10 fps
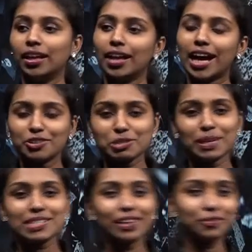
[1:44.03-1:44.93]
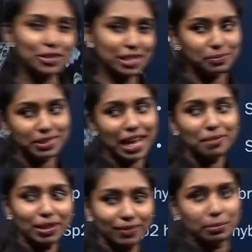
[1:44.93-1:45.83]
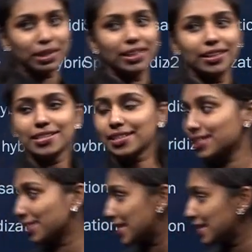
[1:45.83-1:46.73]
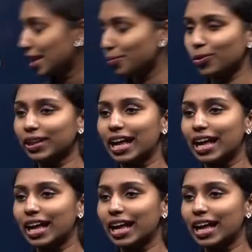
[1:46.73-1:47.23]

Arish, please wait for some time. I will be discussing detail about the